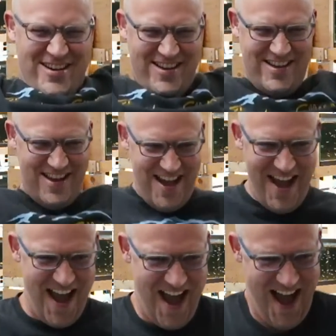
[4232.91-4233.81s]

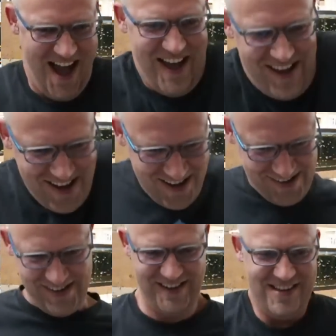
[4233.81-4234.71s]
Yeah.
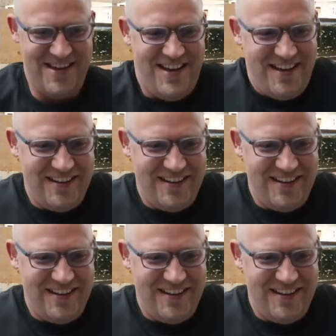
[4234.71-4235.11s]
Oh, yeah.